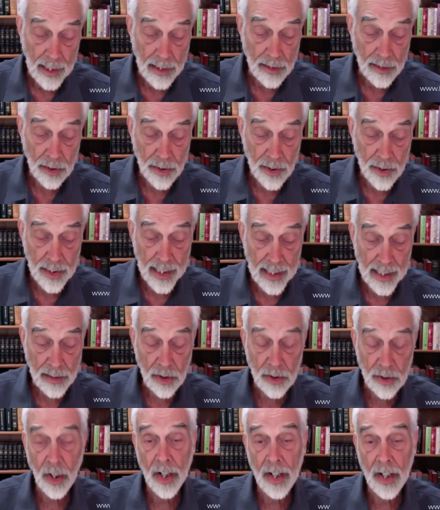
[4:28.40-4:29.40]
I should
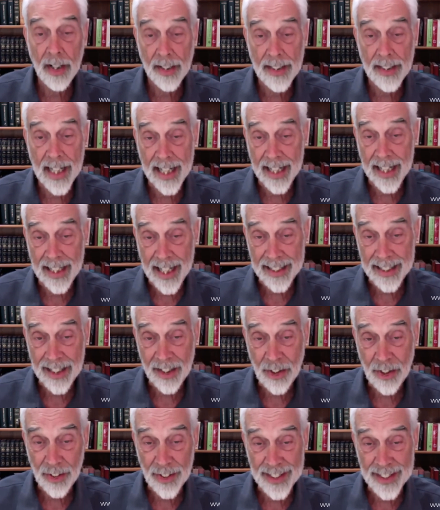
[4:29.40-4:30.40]
say, started
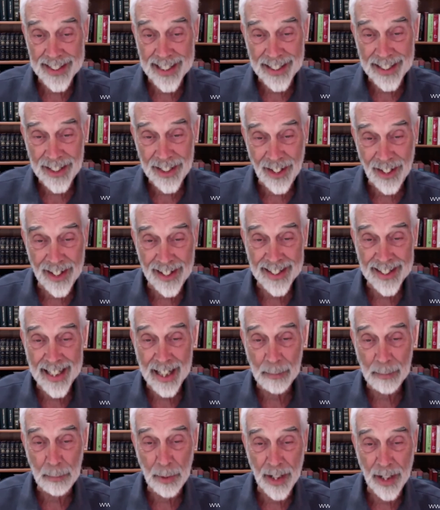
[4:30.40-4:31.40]

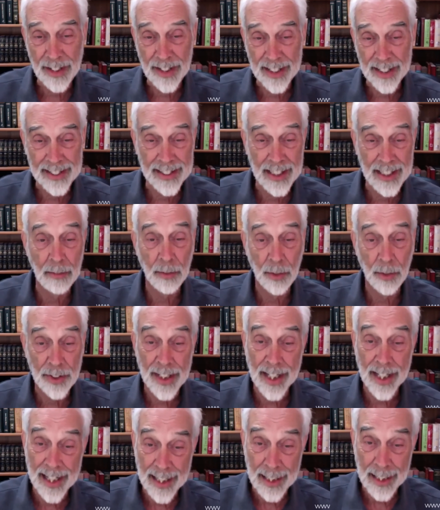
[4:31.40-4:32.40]
that project
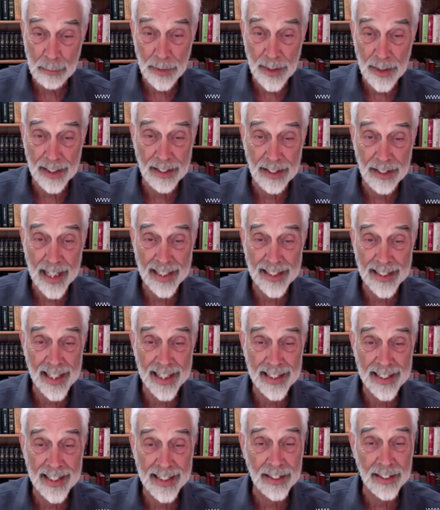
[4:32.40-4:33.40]
several times, and
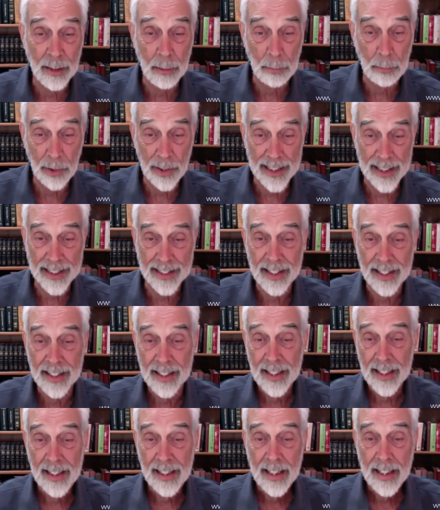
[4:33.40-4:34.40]
then it didn't complete.
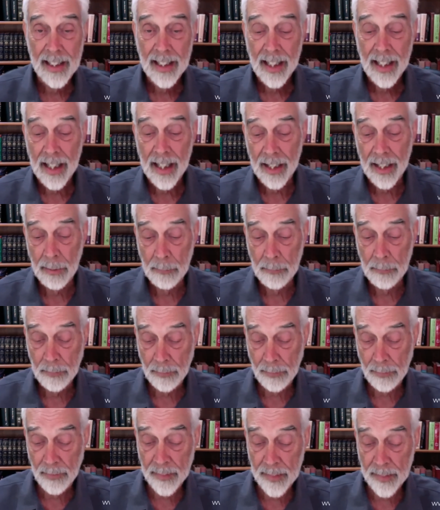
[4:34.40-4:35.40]

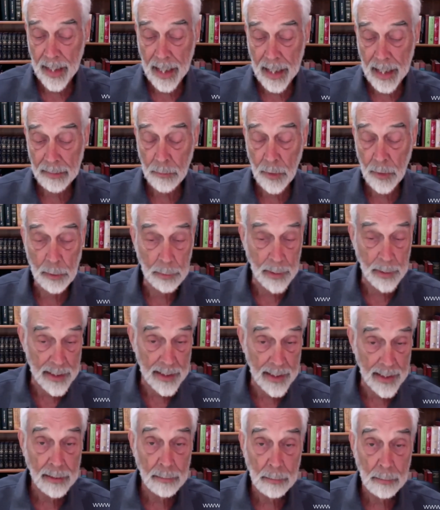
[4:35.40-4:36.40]
I was
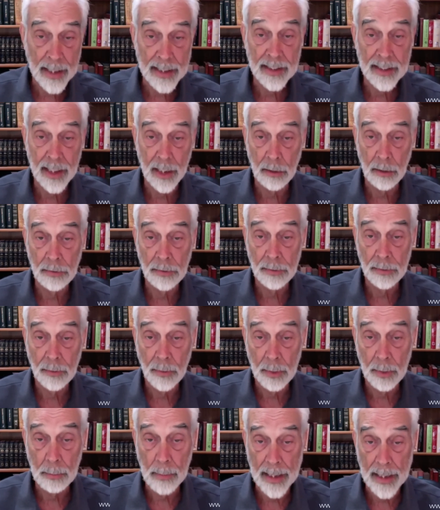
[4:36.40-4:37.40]
busy myself
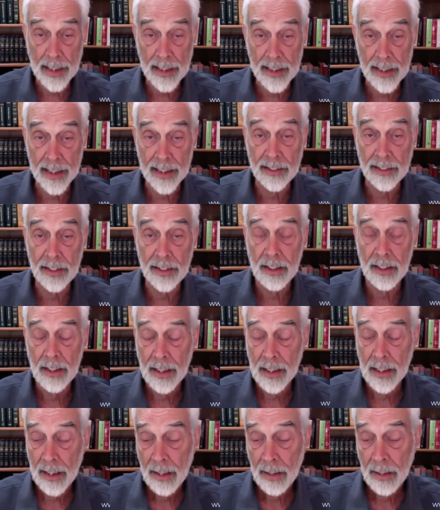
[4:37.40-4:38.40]
with many things.
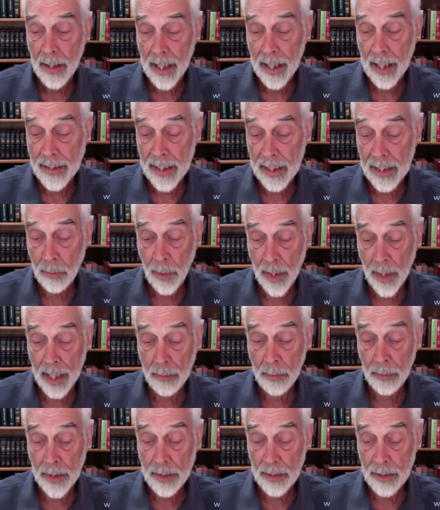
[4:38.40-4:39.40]
And then when
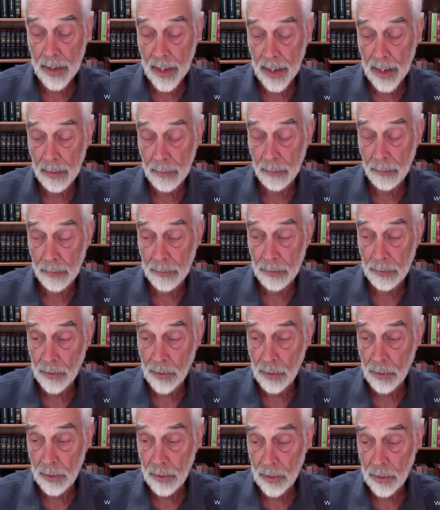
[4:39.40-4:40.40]
I would
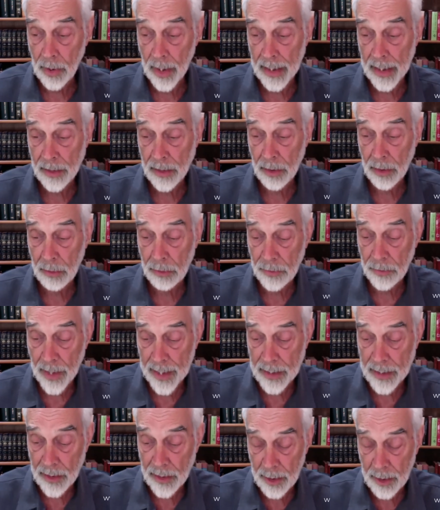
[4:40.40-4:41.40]
try to
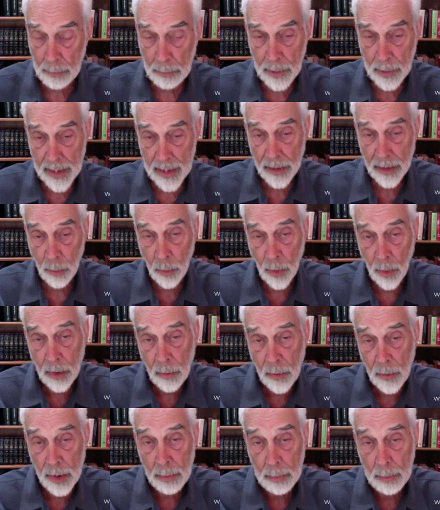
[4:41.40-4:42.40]
find somebody to
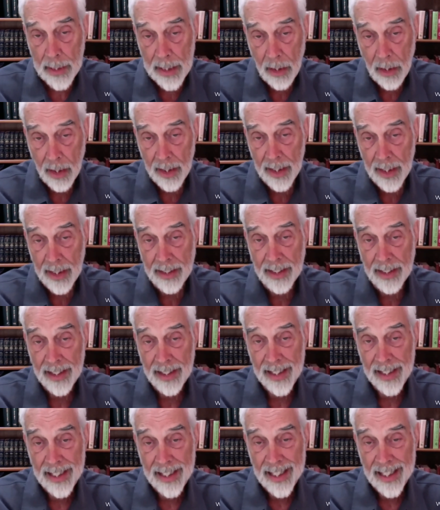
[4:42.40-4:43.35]
work with me on it,